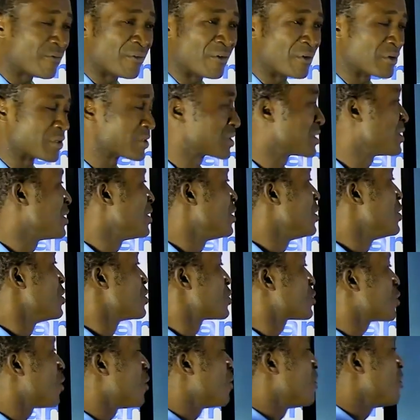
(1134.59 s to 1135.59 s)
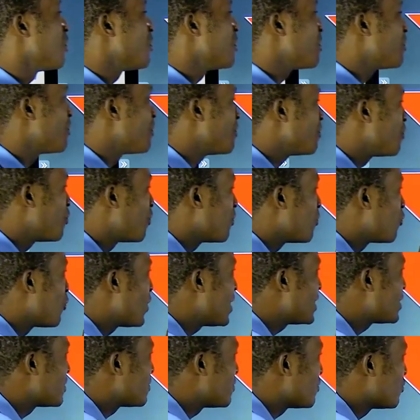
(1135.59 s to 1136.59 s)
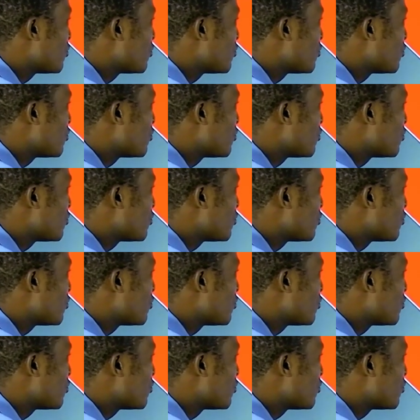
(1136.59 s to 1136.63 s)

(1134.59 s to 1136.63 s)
force. So, which